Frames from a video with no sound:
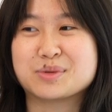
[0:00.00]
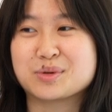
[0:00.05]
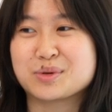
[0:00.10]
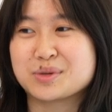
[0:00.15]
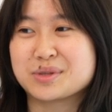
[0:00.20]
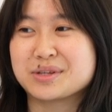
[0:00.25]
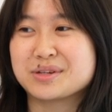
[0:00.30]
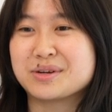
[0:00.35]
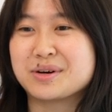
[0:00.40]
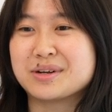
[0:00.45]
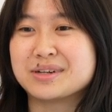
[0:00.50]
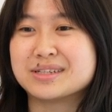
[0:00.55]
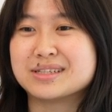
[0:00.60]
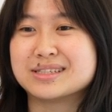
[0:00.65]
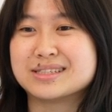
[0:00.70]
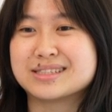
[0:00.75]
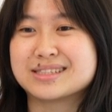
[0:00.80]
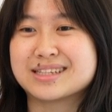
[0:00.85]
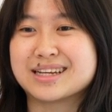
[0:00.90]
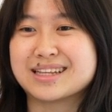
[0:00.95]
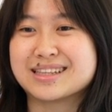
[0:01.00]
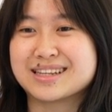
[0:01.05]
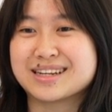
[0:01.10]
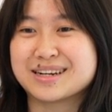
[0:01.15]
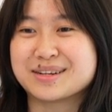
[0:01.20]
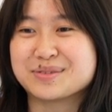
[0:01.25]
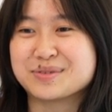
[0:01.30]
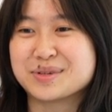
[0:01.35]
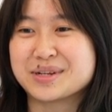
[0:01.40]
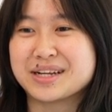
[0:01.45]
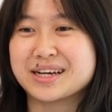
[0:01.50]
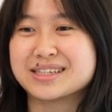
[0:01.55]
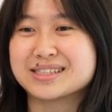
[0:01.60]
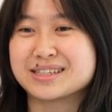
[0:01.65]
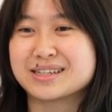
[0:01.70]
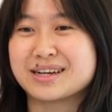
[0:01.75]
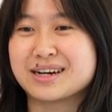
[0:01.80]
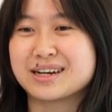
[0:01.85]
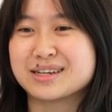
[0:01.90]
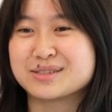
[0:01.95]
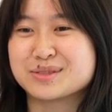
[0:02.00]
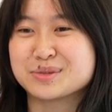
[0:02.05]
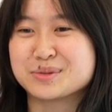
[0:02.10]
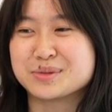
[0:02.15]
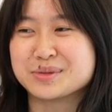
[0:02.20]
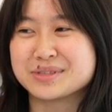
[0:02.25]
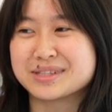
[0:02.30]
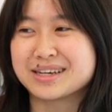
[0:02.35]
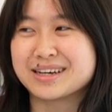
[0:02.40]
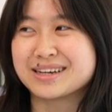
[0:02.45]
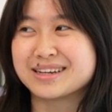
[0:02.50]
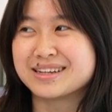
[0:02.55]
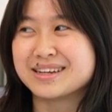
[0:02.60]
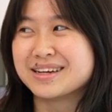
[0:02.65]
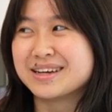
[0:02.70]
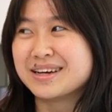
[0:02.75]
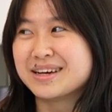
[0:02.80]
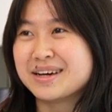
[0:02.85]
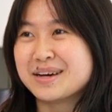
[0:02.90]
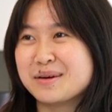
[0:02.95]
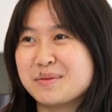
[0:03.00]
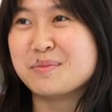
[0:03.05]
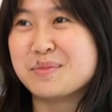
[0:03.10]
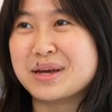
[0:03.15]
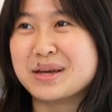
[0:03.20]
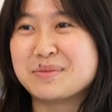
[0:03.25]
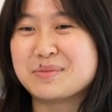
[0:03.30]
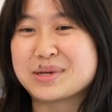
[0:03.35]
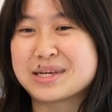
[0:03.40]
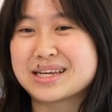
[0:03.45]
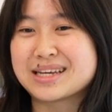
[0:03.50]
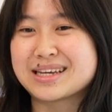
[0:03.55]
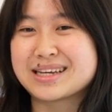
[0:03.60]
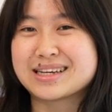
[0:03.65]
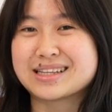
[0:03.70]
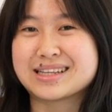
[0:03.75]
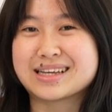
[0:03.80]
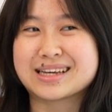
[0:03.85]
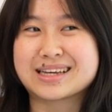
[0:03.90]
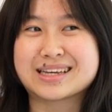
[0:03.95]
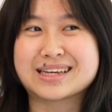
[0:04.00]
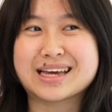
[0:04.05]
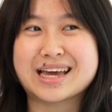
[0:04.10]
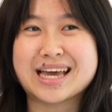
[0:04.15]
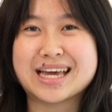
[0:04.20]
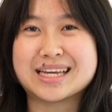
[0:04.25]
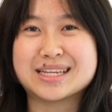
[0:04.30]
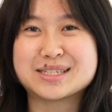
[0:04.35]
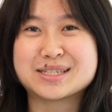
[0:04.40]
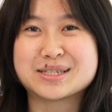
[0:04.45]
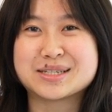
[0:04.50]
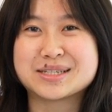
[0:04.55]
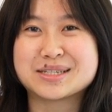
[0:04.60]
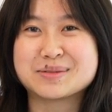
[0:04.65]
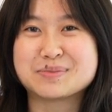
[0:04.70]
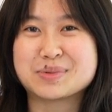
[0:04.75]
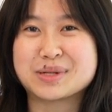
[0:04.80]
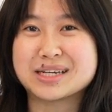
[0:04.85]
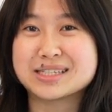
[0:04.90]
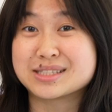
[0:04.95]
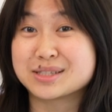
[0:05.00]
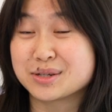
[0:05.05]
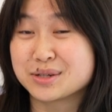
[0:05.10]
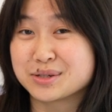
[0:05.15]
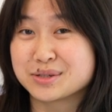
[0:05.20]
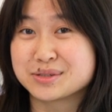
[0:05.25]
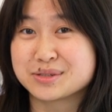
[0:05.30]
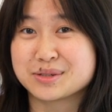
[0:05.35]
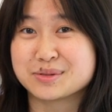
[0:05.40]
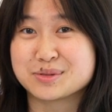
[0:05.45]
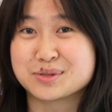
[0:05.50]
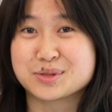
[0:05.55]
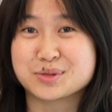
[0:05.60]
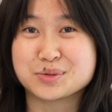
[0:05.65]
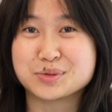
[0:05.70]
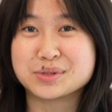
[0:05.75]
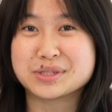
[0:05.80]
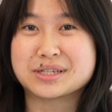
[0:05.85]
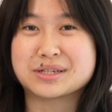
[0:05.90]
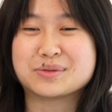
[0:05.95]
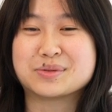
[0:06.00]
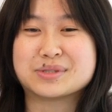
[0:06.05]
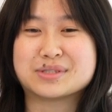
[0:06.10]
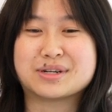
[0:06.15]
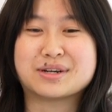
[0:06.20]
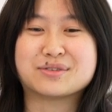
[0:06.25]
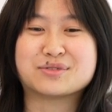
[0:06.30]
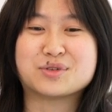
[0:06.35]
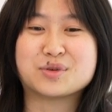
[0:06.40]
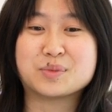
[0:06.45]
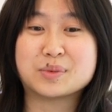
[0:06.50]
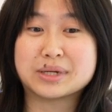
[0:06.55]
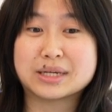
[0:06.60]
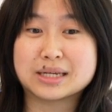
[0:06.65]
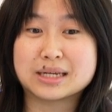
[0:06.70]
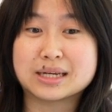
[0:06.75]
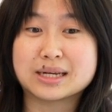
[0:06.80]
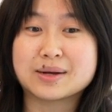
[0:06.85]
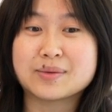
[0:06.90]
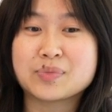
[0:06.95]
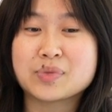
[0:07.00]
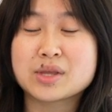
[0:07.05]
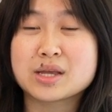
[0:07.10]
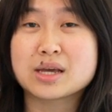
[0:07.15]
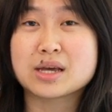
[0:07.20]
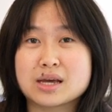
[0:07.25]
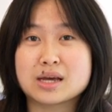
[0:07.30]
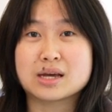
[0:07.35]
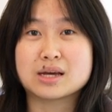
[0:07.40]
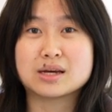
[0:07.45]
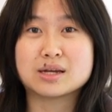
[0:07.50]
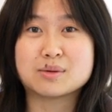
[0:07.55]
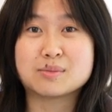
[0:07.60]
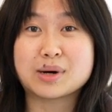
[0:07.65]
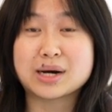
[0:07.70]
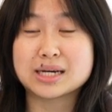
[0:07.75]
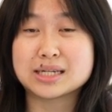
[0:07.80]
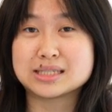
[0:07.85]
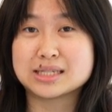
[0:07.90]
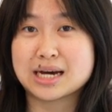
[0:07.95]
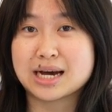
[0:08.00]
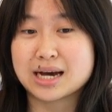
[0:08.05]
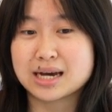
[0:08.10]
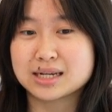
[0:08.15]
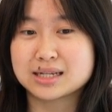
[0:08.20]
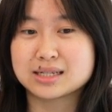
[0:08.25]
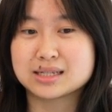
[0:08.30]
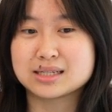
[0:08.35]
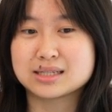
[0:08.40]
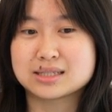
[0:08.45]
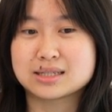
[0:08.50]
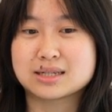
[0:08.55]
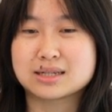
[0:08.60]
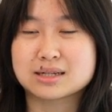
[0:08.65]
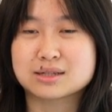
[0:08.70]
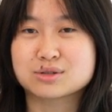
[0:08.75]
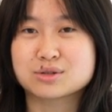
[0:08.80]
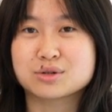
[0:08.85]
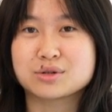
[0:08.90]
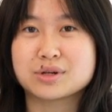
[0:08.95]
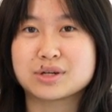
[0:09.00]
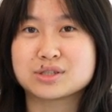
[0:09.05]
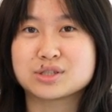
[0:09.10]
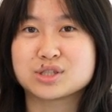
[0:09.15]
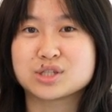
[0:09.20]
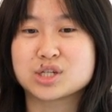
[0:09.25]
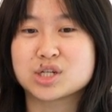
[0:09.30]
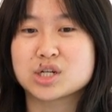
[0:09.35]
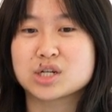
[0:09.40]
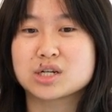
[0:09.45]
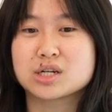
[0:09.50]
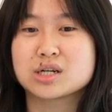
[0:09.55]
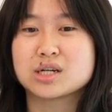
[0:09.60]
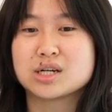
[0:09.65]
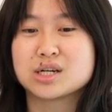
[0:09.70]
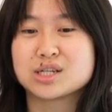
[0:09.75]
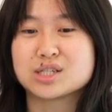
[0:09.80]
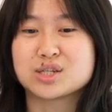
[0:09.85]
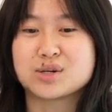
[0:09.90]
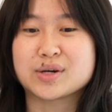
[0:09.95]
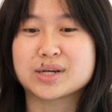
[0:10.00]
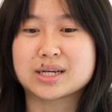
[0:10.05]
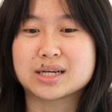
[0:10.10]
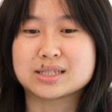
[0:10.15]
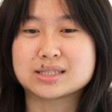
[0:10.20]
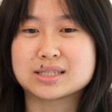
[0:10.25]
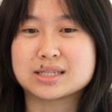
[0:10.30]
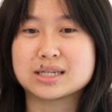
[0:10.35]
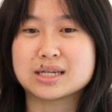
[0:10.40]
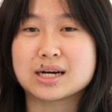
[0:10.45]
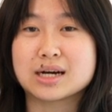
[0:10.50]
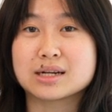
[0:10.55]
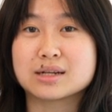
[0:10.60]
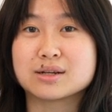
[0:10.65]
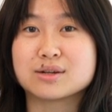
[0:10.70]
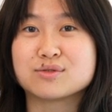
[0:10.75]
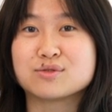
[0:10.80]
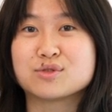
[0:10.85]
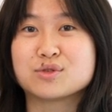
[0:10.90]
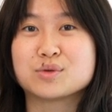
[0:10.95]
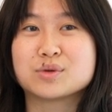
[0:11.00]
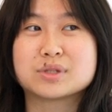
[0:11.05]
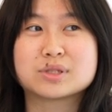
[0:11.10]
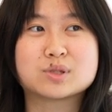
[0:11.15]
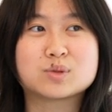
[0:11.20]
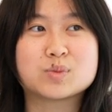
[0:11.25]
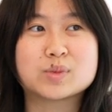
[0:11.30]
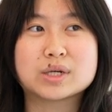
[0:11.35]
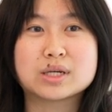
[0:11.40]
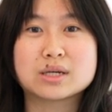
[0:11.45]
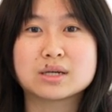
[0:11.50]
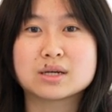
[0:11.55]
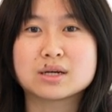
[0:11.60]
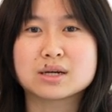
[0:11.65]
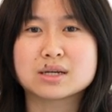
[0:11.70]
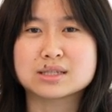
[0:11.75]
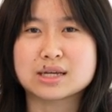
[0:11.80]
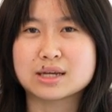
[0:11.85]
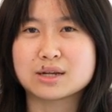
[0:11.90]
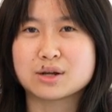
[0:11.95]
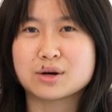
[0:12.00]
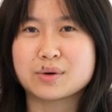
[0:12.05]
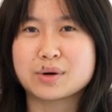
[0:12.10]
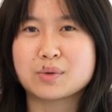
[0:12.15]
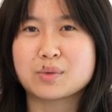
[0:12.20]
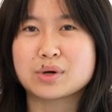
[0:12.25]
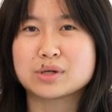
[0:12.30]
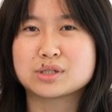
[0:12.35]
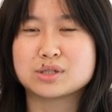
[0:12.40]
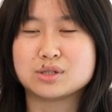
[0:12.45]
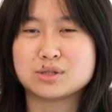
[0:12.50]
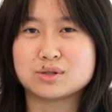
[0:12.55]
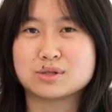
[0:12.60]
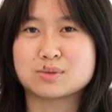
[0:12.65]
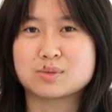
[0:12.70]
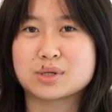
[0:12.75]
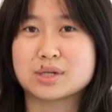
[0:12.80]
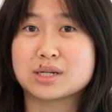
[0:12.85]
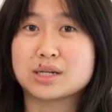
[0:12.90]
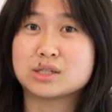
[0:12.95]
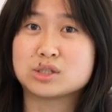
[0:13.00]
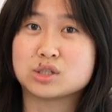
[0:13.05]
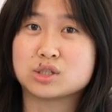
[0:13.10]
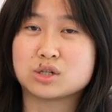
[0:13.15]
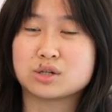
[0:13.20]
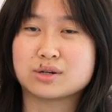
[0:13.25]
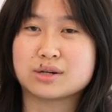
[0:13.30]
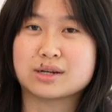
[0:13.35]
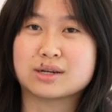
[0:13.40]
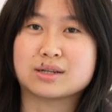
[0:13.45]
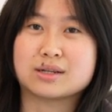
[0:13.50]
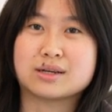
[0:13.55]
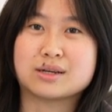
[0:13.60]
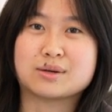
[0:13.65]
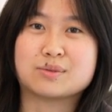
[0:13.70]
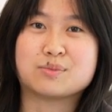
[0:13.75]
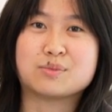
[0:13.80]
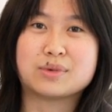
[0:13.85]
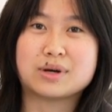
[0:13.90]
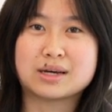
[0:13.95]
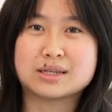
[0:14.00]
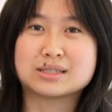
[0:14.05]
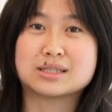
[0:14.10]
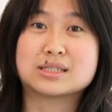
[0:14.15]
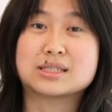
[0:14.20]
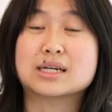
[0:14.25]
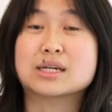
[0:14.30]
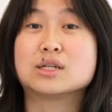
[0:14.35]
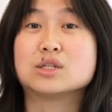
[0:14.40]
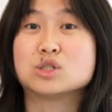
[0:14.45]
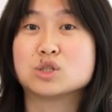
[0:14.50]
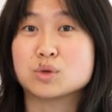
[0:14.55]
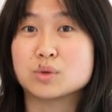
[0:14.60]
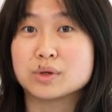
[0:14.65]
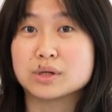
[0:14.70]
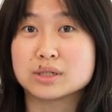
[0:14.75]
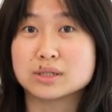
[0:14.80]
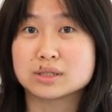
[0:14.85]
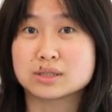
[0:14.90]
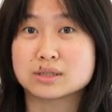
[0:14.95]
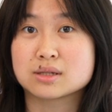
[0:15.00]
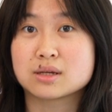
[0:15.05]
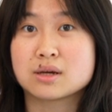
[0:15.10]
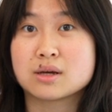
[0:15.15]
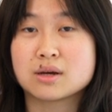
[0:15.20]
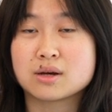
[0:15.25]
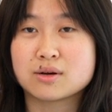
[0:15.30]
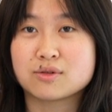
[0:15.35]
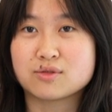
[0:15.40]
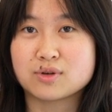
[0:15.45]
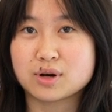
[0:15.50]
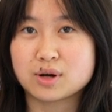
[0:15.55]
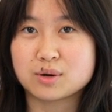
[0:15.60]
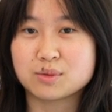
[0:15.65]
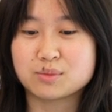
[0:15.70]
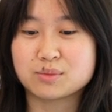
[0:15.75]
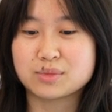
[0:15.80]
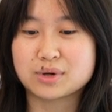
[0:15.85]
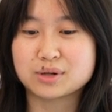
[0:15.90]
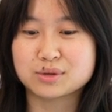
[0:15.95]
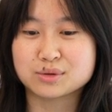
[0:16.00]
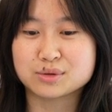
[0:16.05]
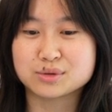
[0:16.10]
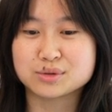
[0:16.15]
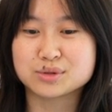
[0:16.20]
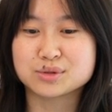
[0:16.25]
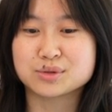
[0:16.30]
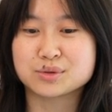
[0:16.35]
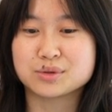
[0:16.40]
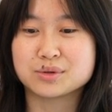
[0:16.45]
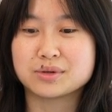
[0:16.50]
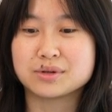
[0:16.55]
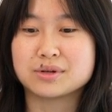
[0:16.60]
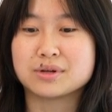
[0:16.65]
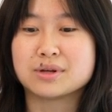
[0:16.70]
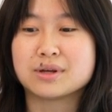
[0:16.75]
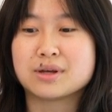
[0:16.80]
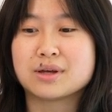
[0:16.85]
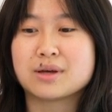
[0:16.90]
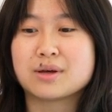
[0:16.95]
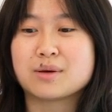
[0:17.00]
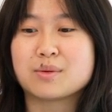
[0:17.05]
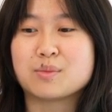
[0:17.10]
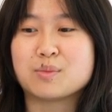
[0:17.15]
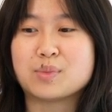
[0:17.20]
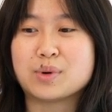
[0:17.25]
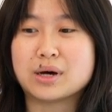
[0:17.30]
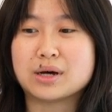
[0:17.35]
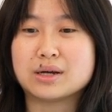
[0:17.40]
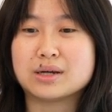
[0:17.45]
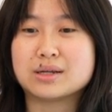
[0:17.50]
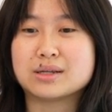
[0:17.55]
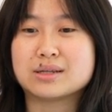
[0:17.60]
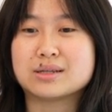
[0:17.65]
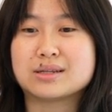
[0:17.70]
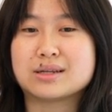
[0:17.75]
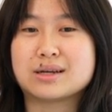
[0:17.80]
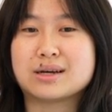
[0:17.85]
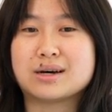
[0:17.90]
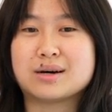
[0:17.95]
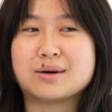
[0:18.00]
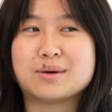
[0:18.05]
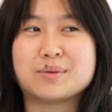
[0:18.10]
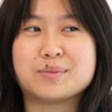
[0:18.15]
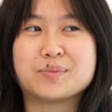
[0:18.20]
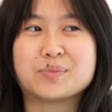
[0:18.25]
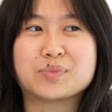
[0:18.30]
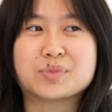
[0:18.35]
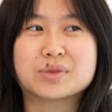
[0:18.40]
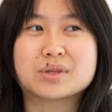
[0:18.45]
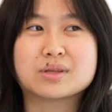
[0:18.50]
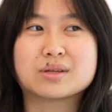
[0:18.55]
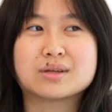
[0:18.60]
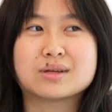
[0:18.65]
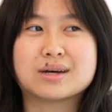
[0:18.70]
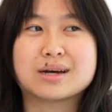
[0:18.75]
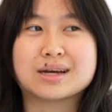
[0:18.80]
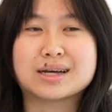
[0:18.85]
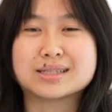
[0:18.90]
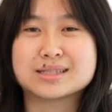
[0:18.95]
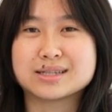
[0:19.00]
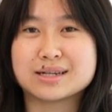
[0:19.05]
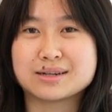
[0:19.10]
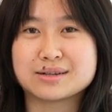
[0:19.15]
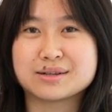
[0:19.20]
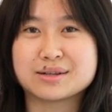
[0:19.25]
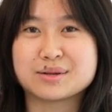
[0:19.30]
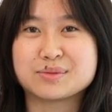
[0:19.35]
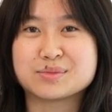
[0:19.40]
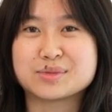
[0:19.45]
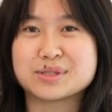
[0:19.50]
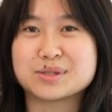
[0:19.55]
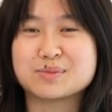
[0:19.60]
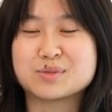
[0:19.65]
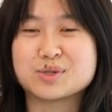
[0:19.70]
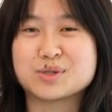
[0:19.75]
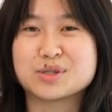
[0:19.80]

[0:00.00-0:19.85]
an orthodontist, and then I realized in high school that maybe like 8+ years of schooling was not for me. And my dad is an electrical engineer, so I guess he kind of influenced me, because I know I want to do something in engineering, like as a second choice from medical school, but I guess none of them seemed